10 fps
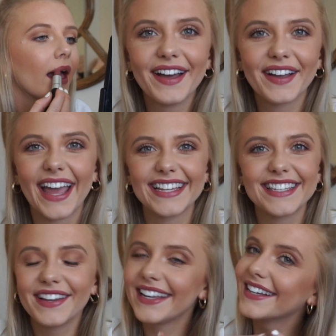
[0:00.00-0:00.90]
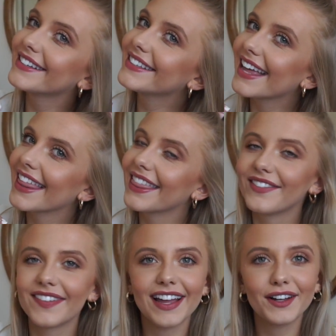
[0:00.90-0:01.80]
Okay, so here's the
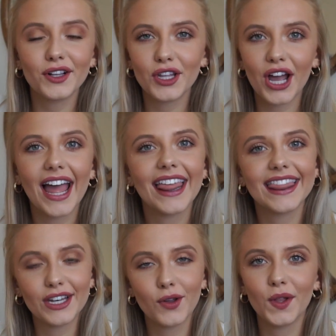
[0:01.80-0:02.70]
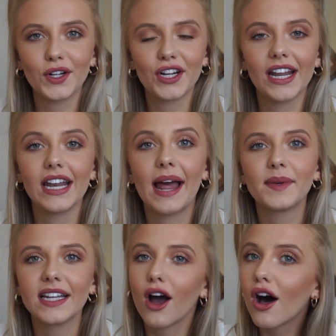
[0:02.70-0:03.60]
final look that Nolan created. I'm
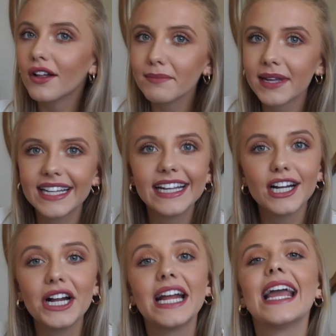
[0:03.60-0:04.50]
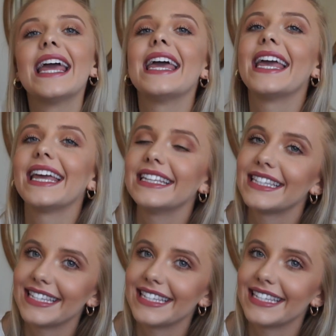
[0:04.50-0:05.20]
gonna call him in here and